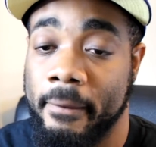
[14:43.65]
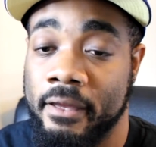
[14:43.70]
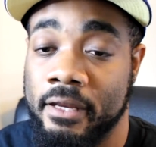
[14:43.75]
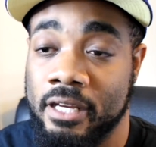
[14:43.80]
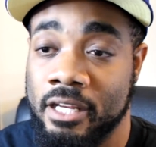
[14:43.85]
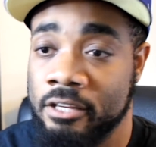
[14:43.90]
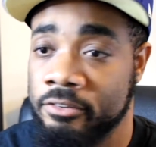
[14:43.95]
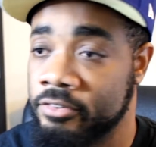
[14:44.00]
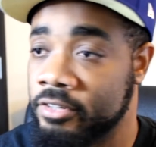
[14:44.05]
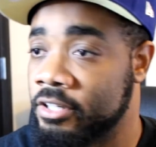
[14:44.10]

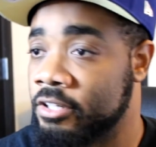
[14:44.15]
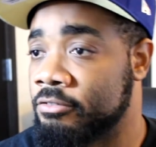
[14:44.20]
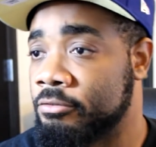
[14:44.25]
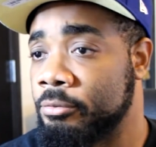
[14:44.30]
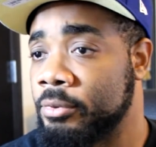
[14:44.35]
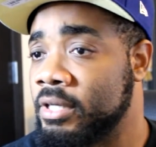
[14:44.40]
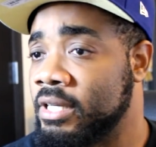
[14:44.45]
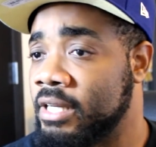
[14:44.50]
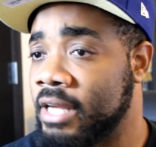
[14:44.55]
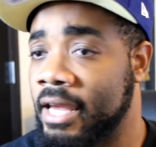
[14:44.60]
And even
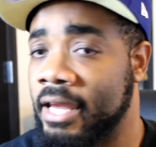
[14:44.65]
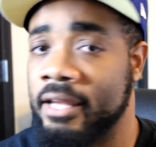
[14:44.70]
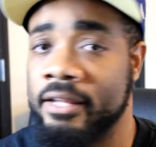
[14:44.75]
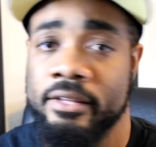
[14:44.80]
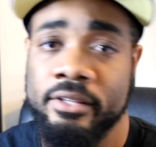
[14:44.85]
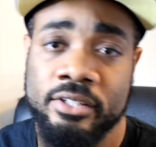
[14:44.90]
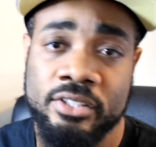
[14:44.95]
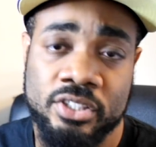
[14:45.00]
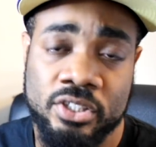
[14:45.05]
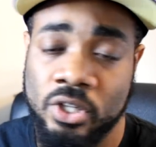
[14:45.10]
if we
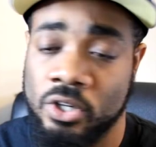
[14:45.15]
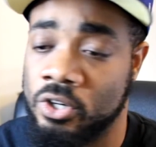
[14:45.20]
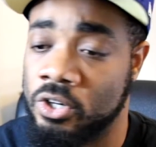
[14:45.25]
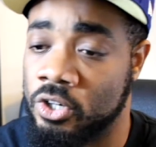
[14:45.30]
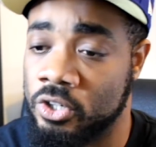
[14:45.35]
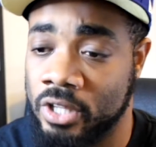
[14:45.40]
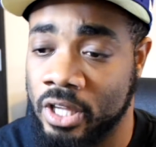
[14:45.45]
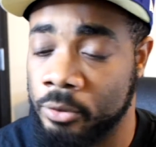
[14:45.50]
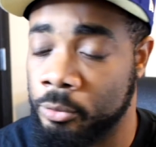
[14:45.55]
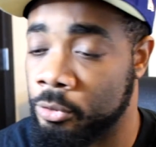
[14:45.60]
hate the song,
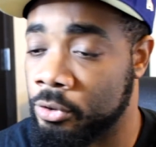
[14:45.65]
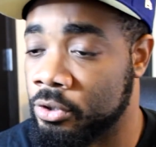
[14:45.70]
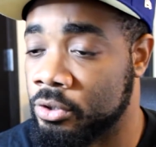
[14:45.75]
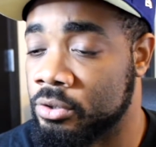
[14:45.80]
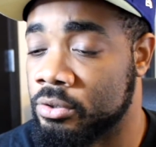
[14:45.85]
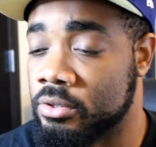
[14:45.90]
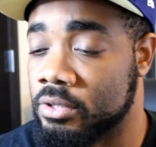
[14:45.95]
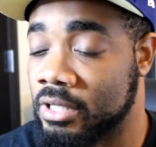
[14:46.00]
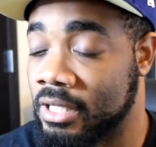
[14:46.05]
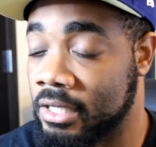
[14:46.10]
like, we'll,